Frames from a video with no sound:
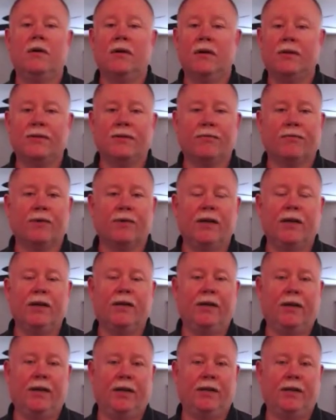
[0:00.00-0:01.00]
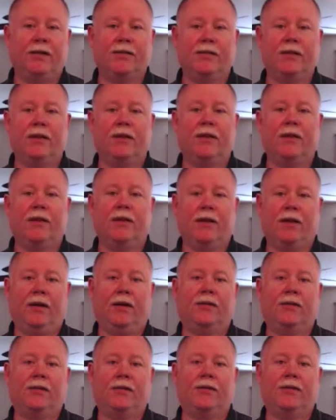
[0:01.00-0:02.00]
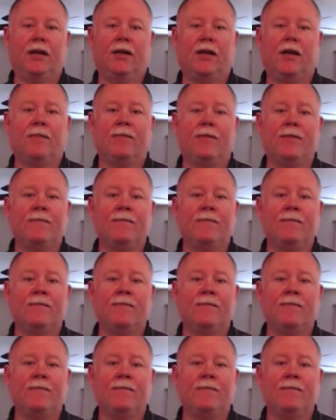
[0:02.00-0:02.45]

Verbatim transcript: It's a really easy thing to set up.